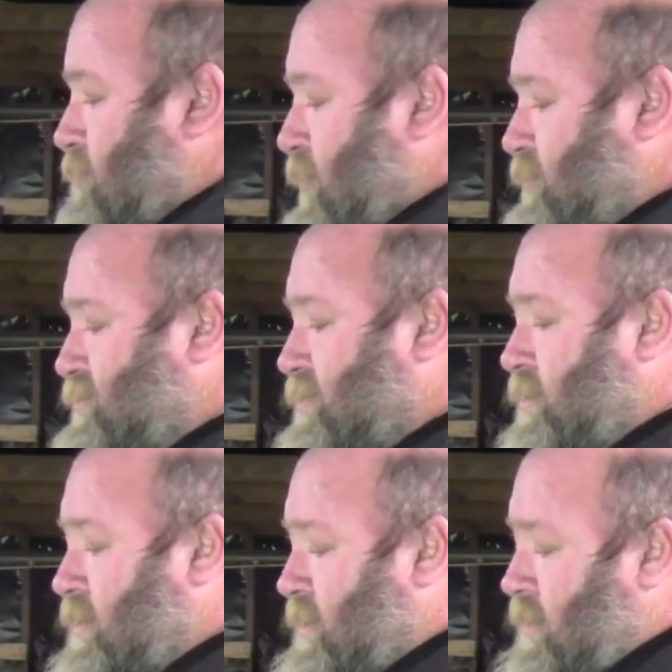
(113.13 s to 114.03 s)

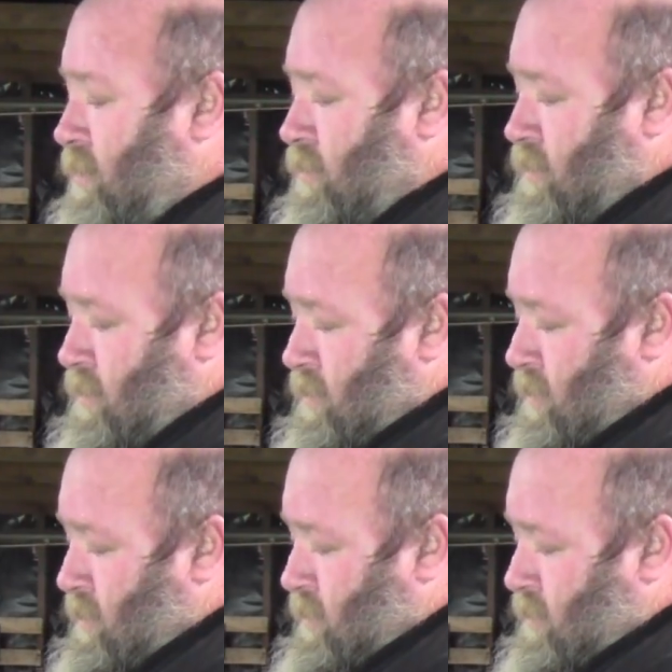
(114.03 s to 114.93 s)
brochure in here
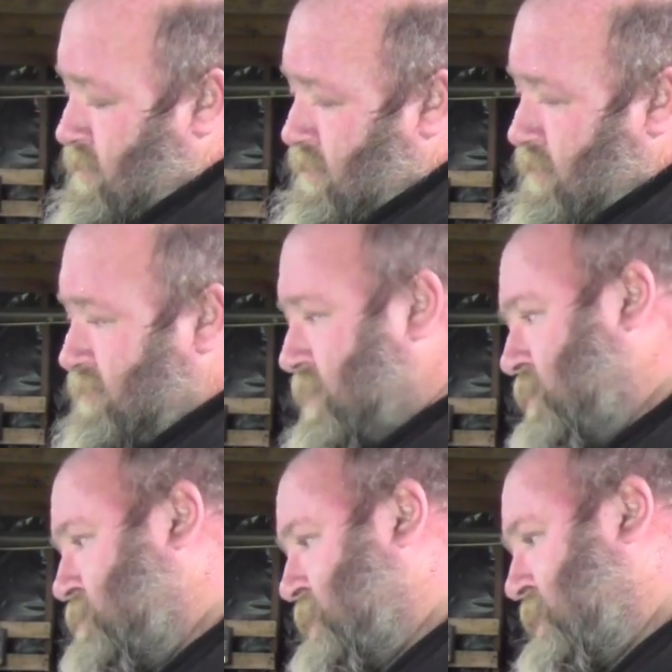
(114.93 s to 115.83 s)
that tells
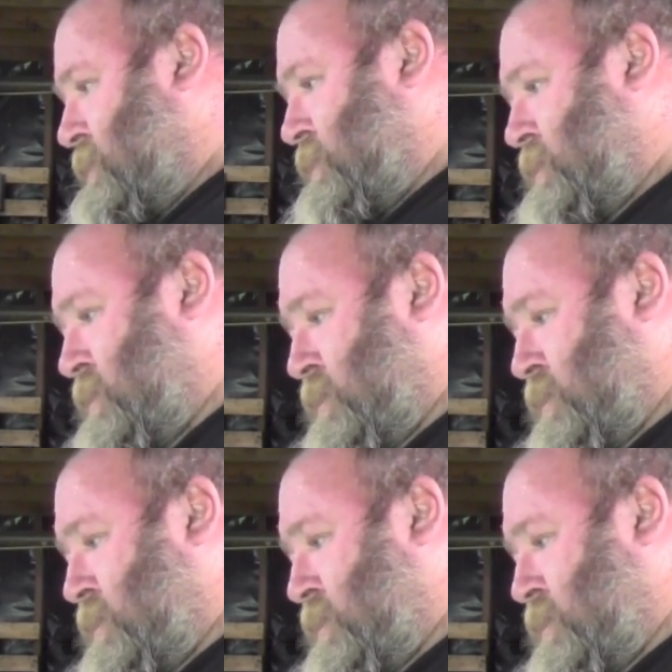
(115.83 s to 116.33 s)
all about